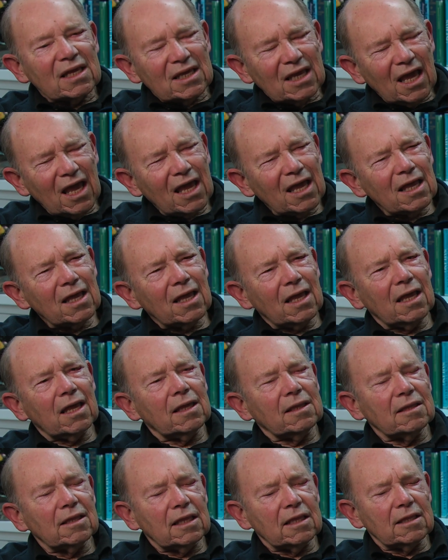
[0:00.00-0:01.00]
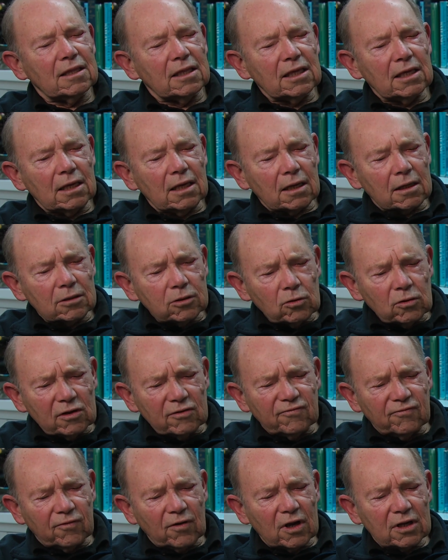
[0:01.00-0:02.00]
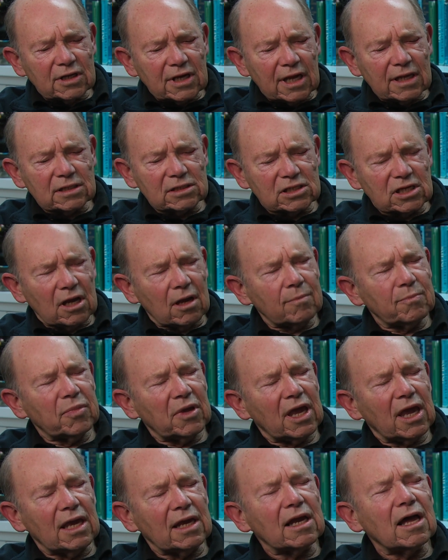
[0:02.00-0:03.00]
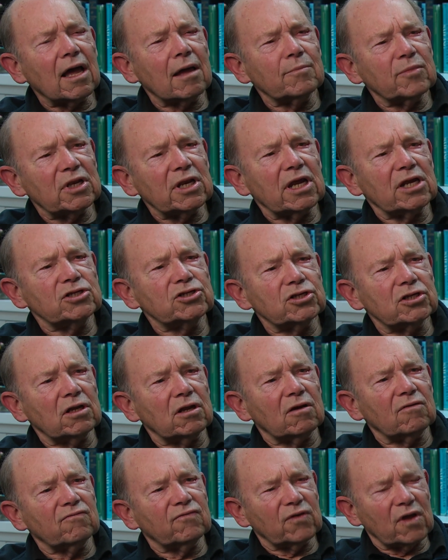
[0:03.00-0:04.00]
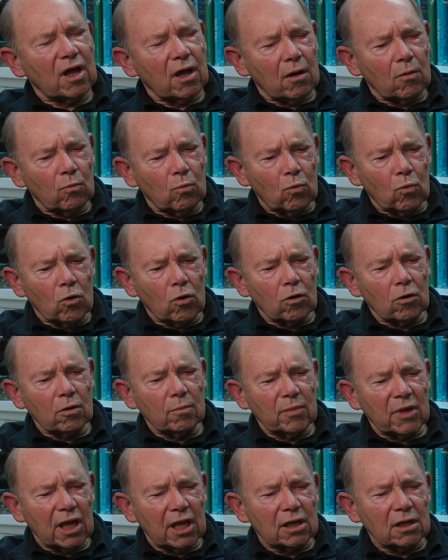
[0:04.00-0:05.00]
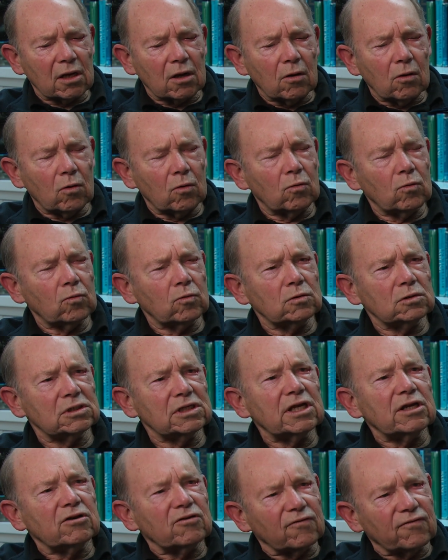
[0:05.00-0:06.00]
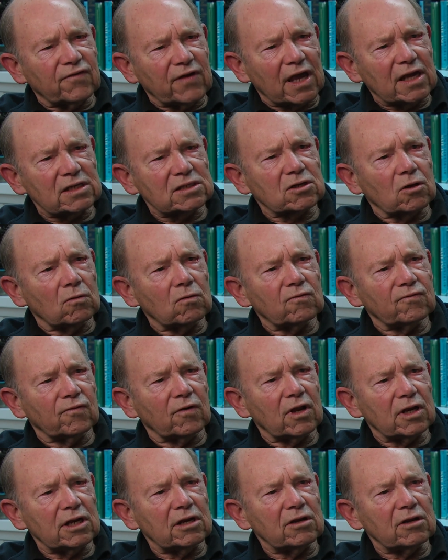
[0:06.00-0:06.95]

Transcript: Yeah, the, the occluded front ends up a combination of uh, warm and cold interface, cold front